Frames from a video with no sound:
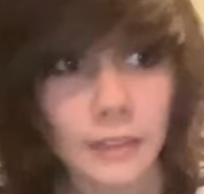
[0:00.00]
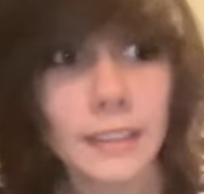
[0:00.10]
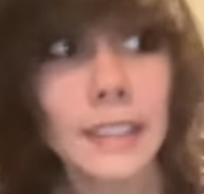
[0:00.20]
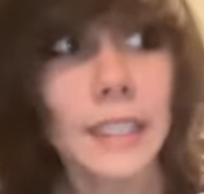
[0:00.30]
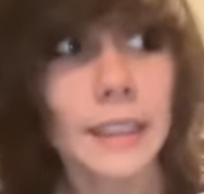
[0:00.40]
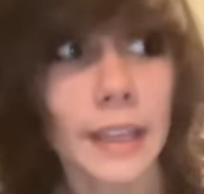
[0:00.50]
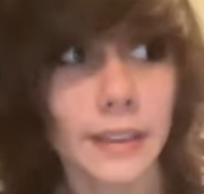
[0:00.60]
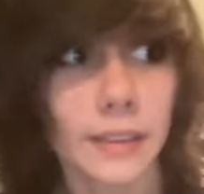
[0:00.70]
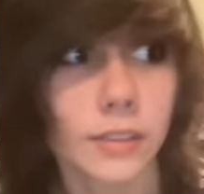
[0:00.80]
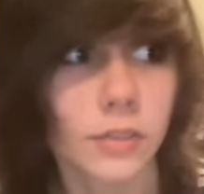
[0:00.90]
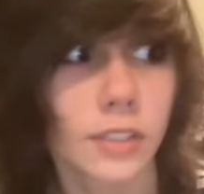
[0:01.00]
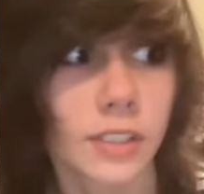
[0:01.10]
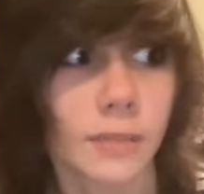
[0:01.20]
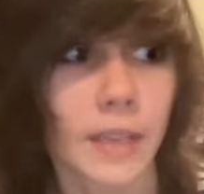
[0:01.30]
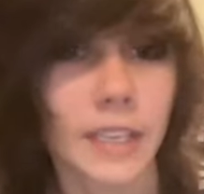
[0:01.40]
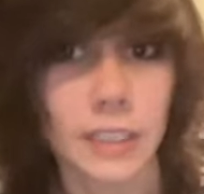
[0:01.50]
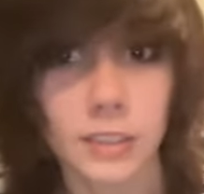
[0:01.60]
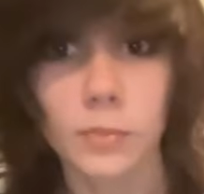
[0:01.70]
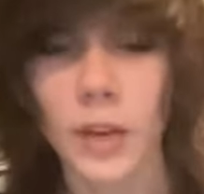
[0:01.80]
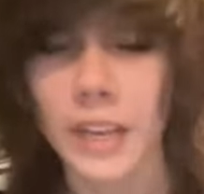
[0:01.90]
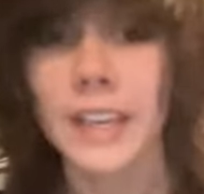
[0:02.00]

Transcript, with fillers: really like this Tresemmé hairspray.